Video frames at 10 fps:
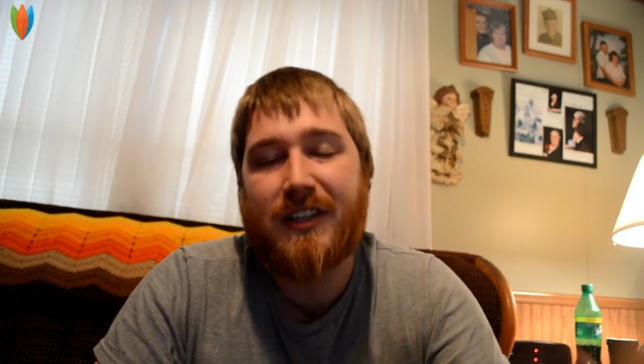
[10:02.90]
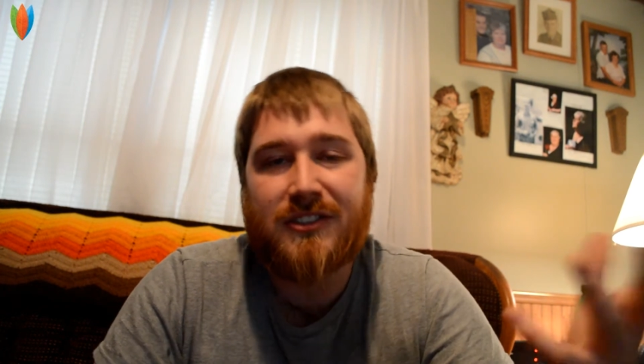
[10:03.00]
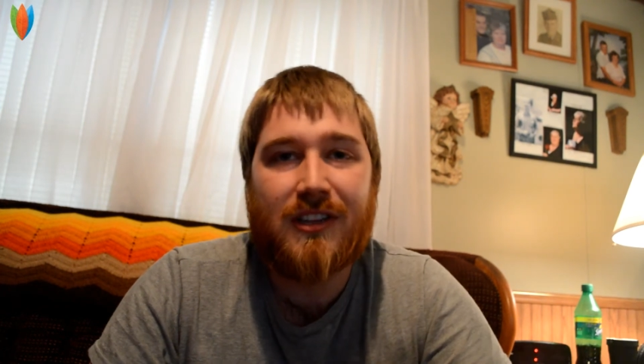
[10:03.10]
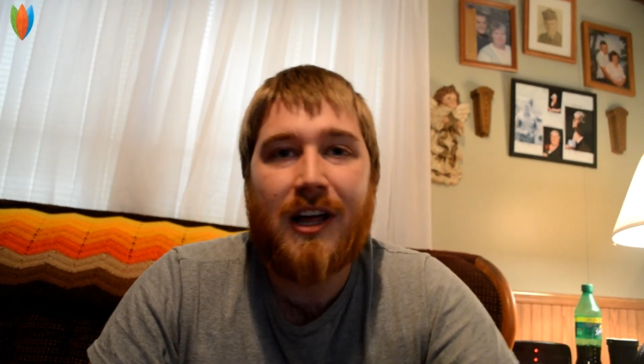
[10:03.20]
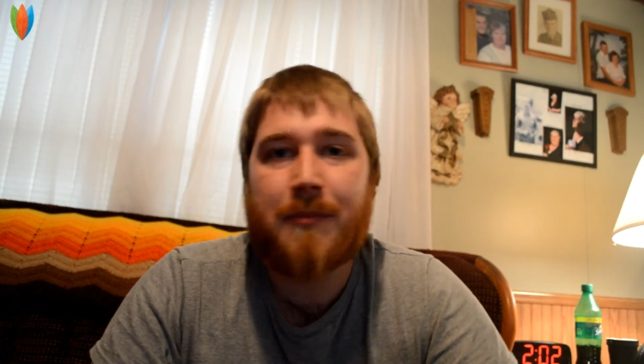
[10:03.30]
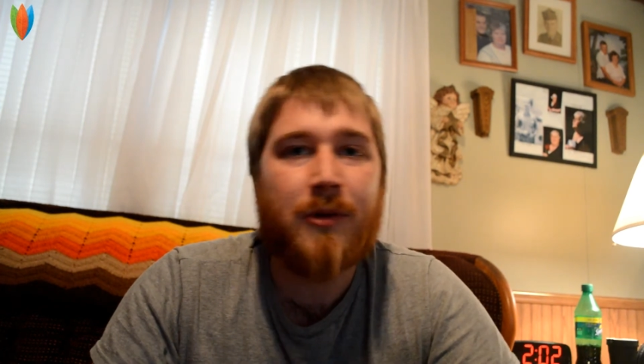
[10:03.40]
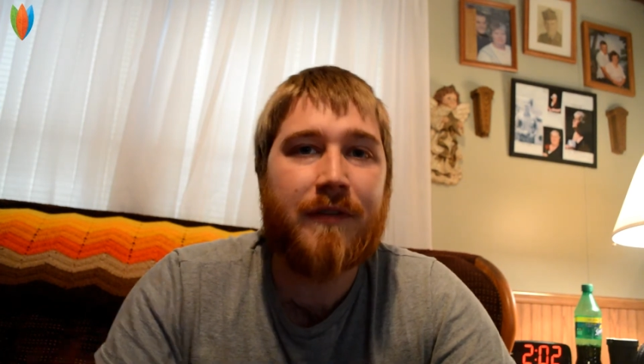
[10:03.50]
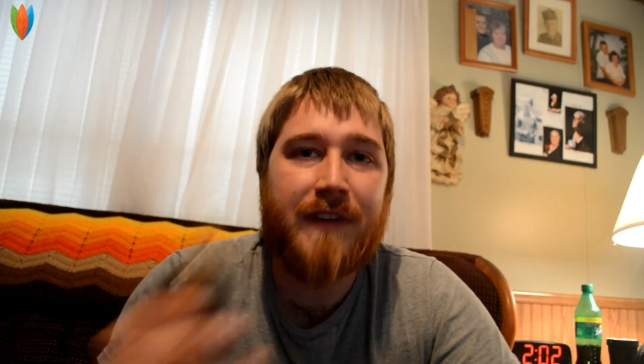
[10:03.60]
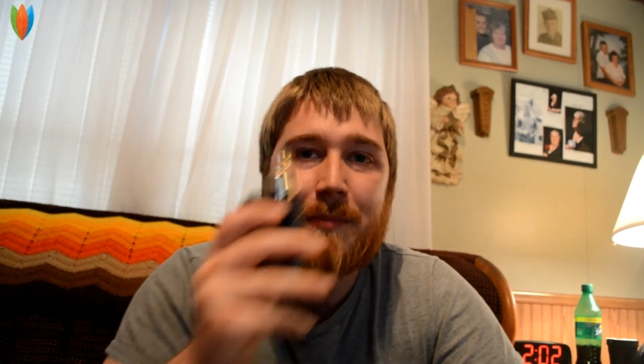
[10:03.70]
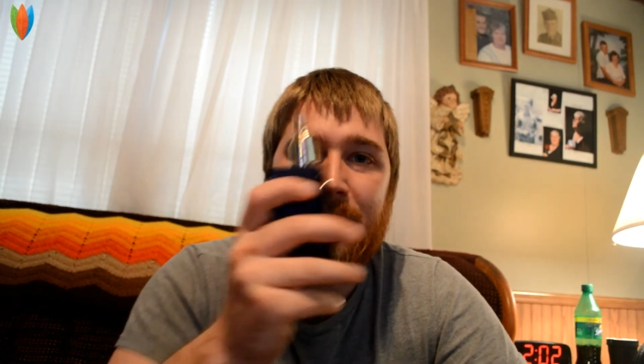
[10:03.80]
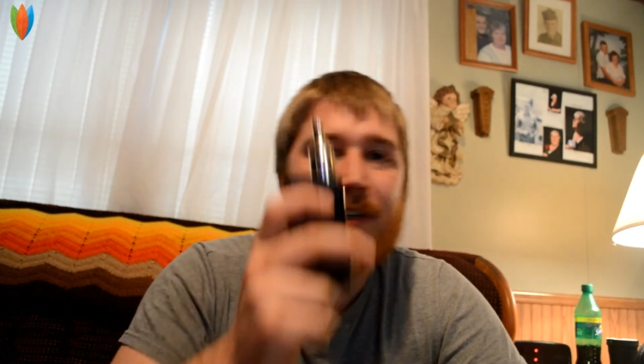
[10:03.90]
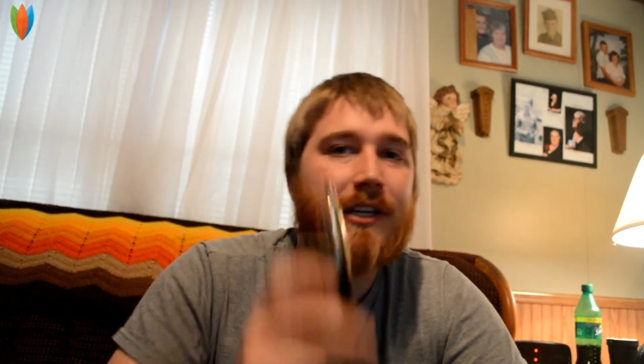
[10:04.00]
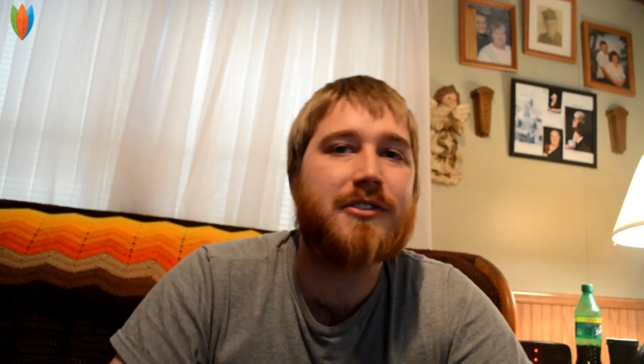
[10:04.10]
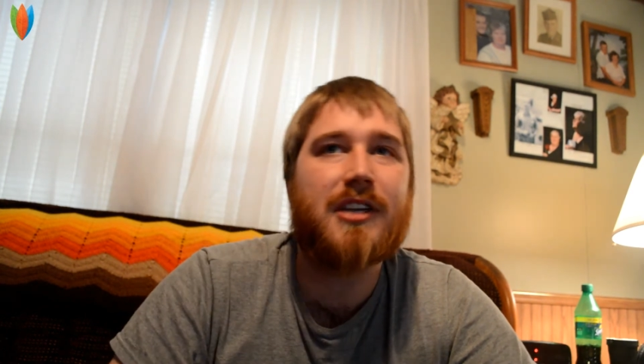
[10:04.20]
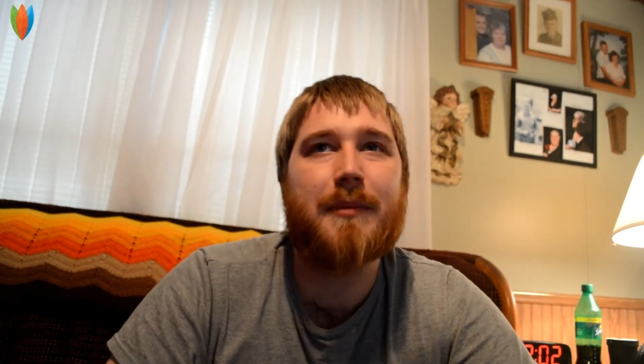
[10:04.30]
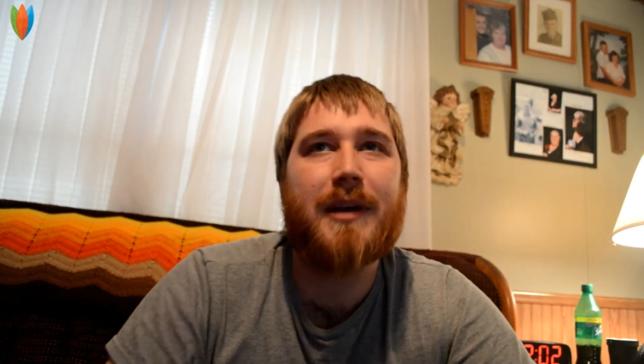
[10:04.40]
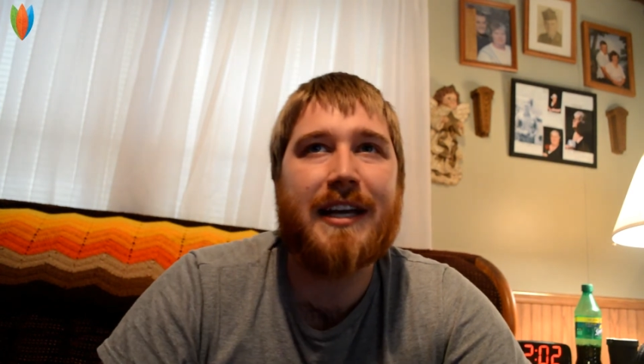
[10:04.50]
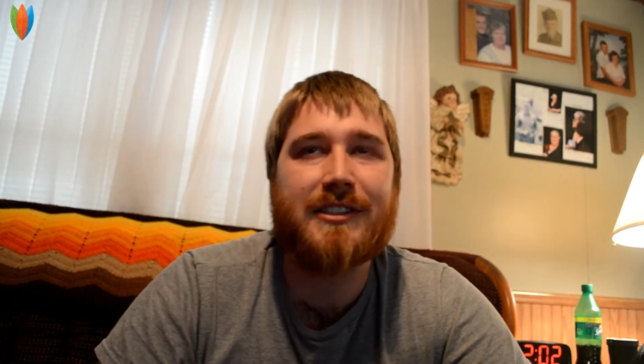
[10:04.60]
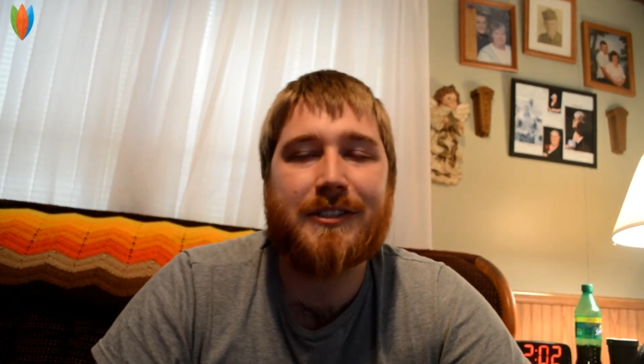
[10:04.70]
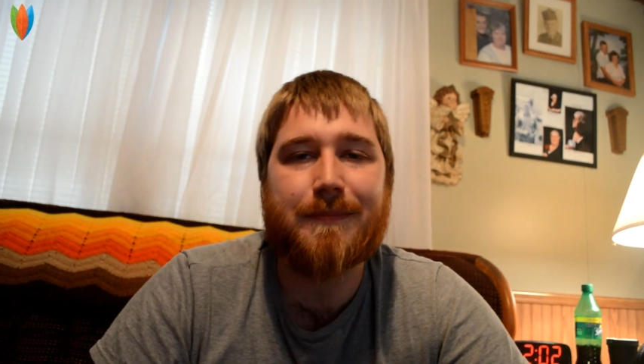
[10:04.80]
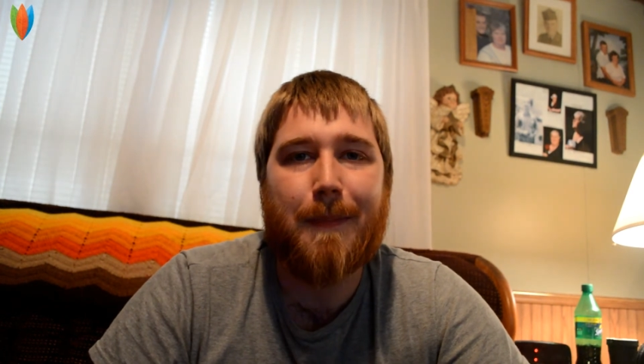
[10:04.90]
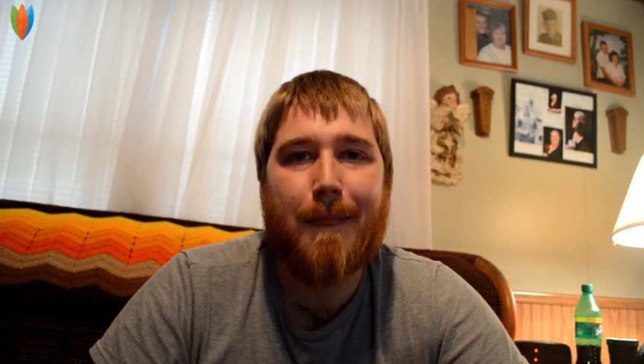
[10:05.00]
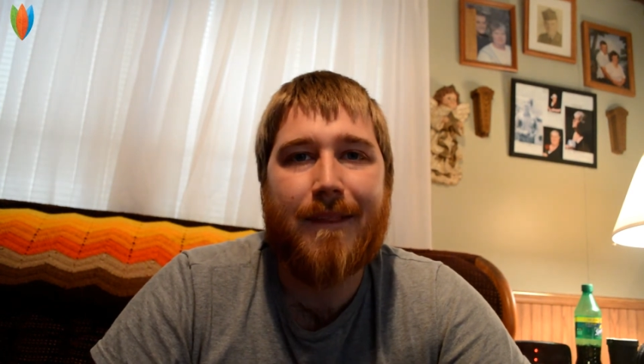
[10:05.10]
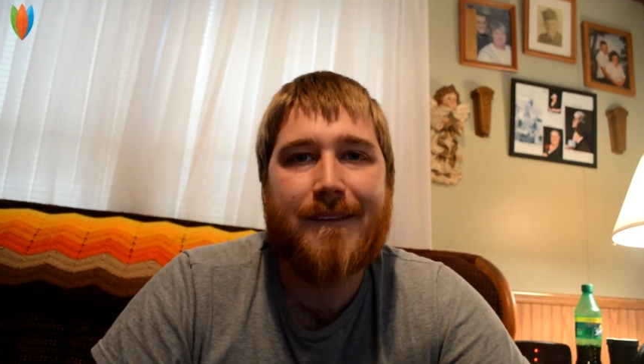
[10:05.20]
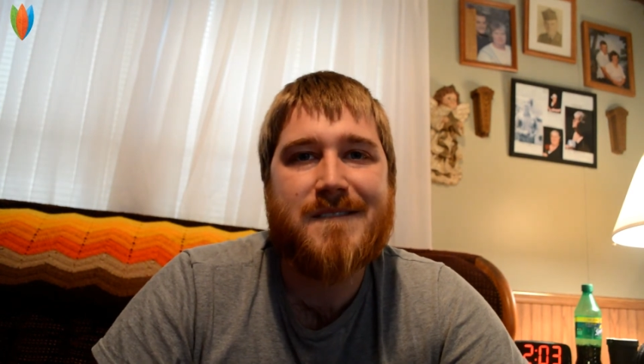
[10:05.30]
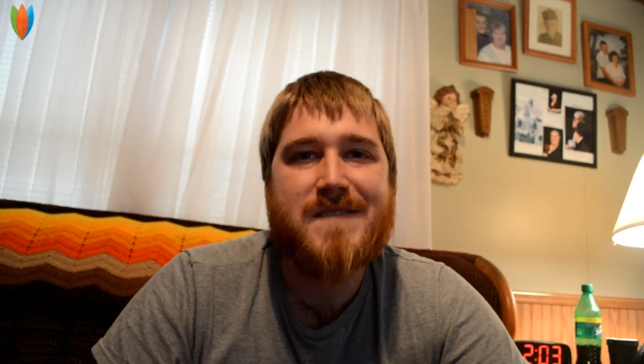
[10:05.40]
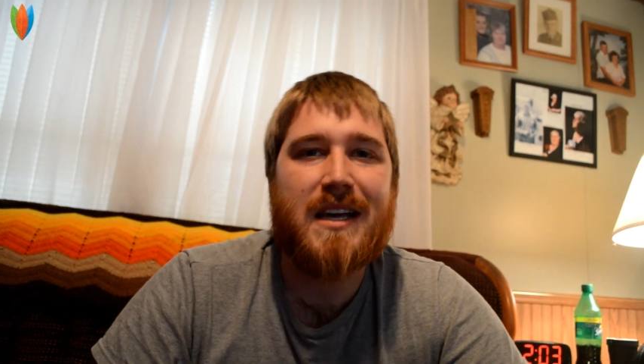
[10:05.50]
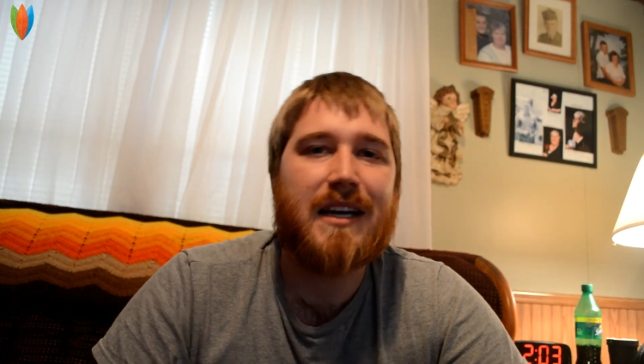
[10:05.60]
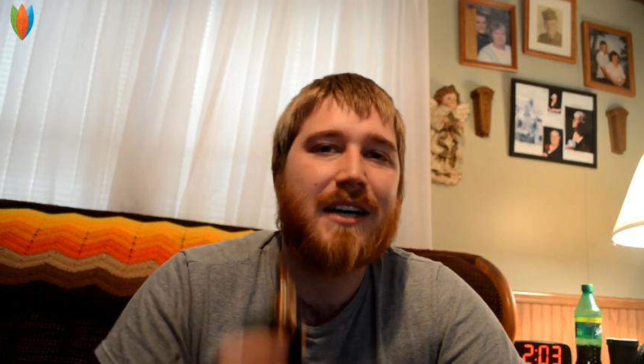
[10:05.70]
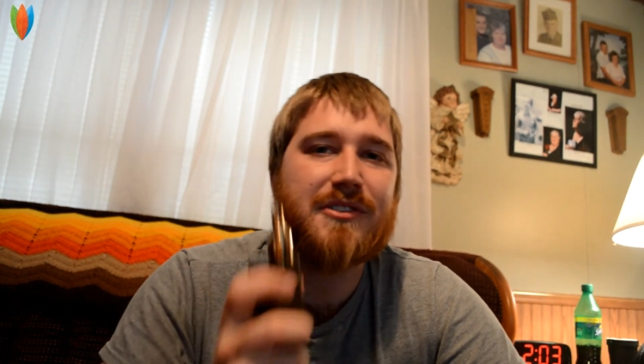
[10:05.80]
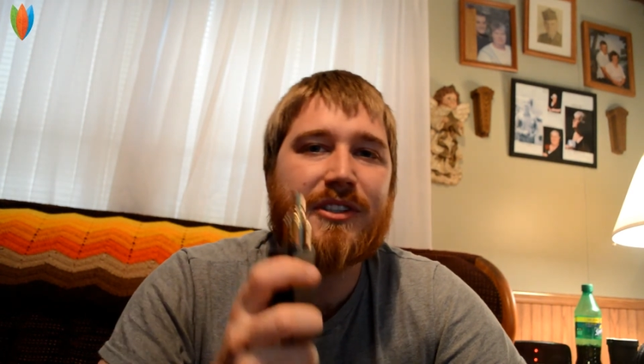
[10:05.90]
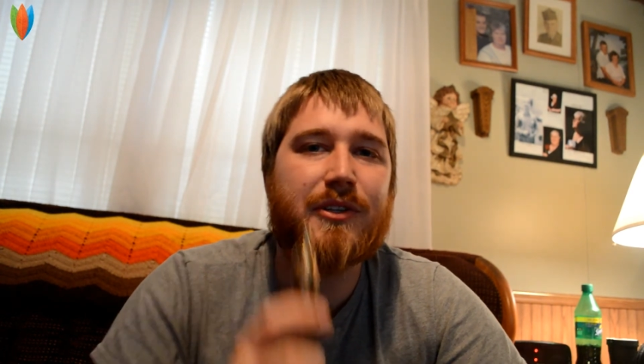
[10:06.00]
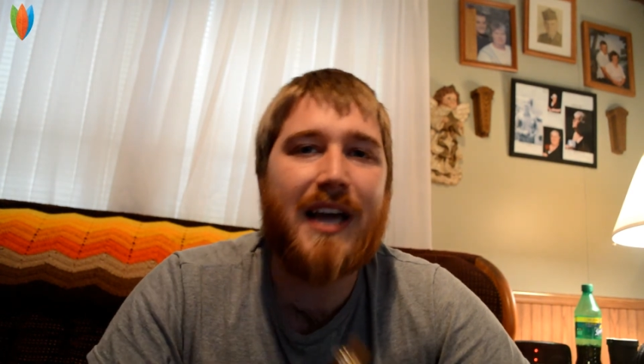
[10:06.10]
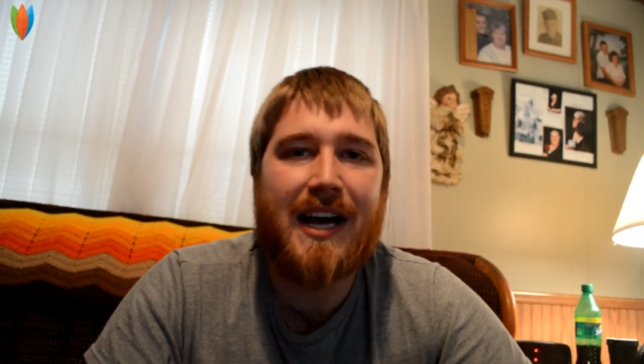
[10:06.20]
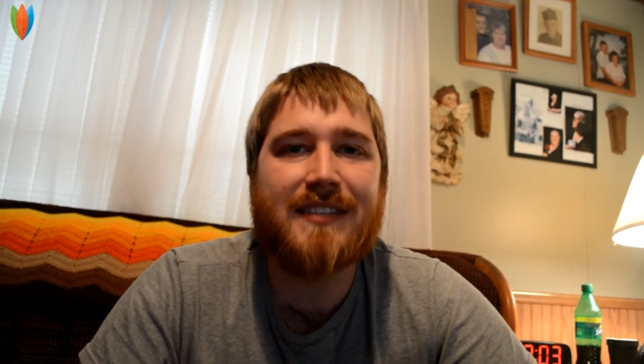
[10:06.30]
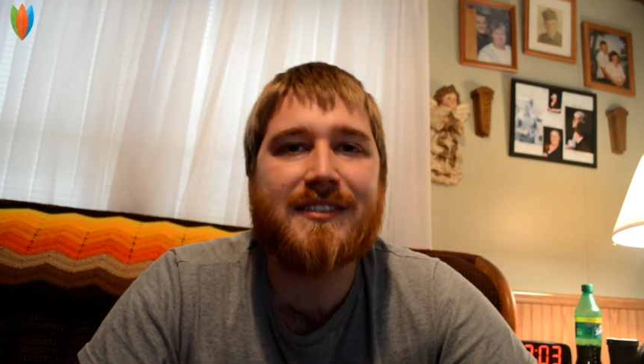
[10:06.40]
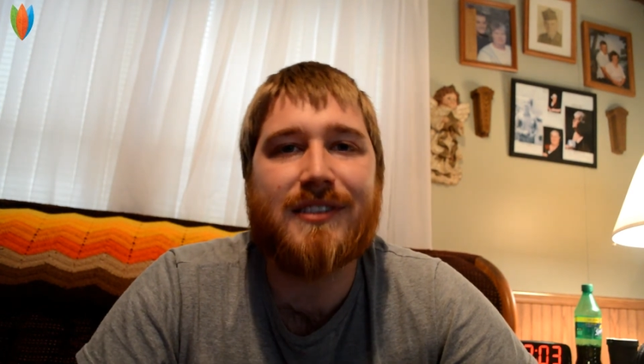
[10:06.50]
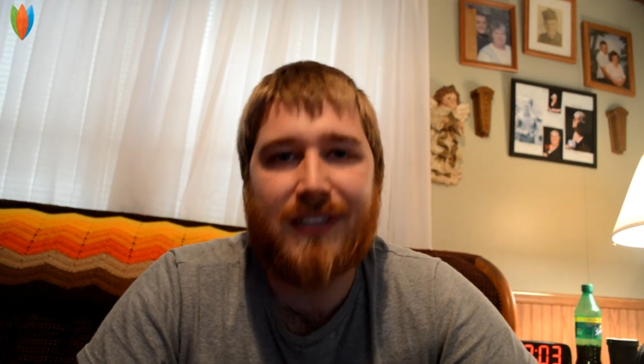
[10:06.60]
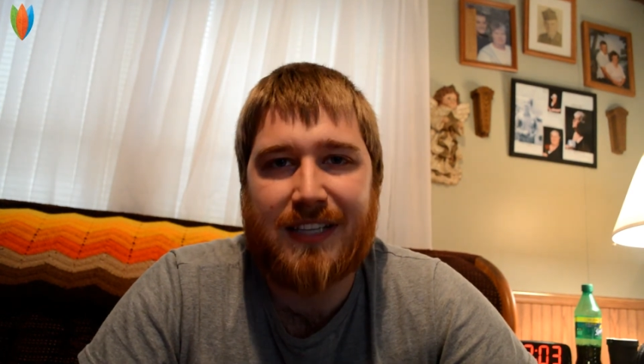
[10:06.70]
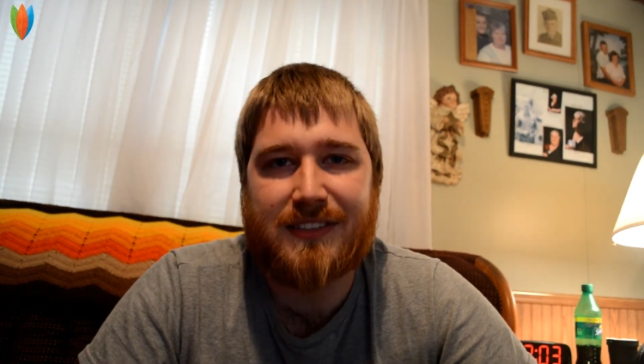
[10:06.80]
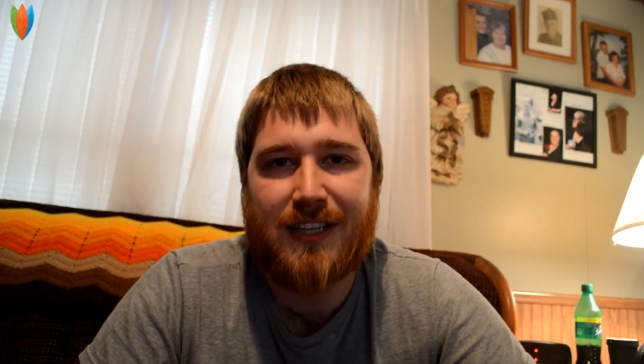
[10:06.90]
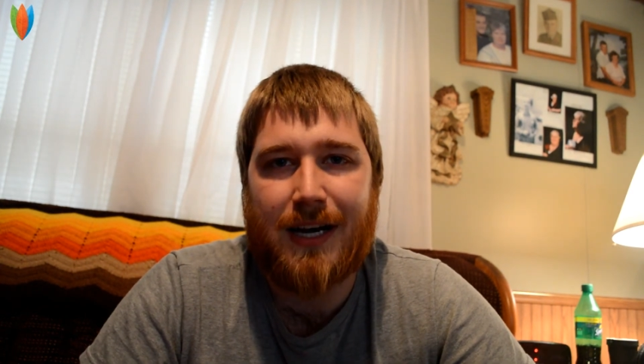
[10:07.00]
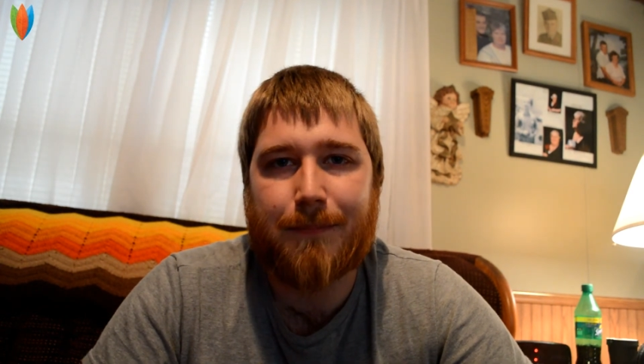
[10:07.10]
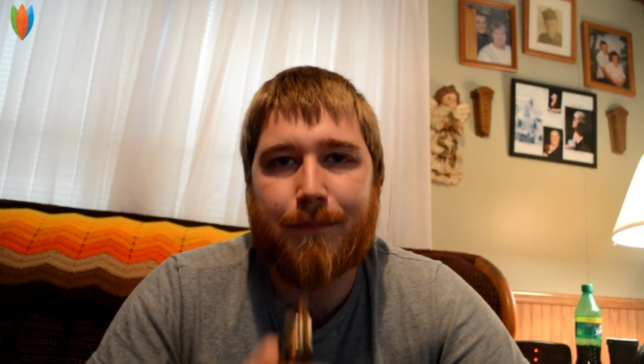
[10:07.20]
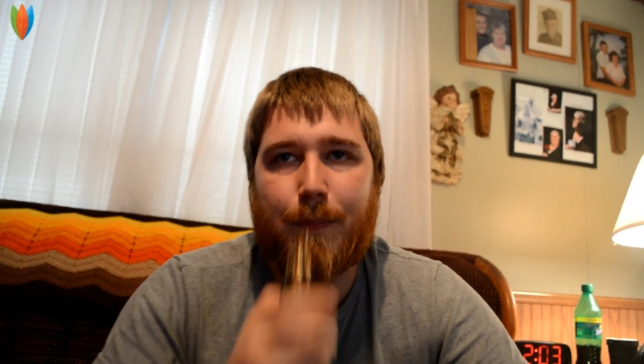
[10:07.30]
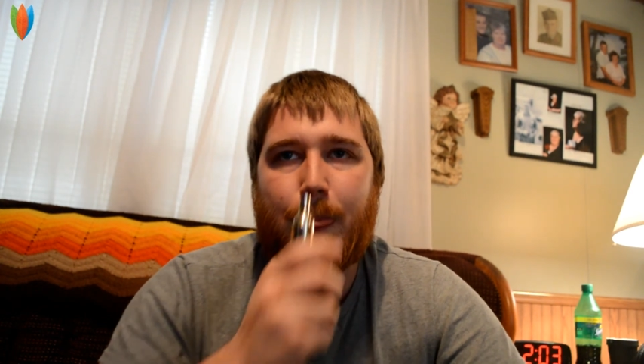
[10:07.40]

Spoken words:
There's a lot more vaping videos coming at you. I'll see you guys next time.